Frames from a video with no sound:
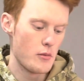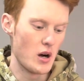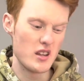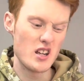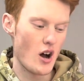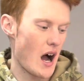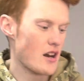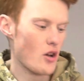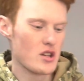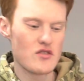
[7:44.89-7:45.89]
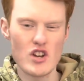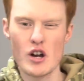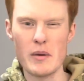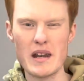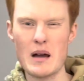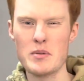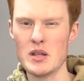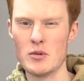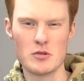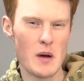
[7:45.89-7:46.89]
But, you know, I know this video might not be the
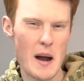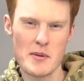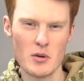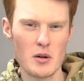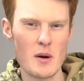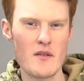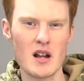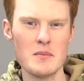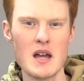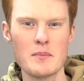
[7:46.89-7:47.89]
most popular one we're ever going to make,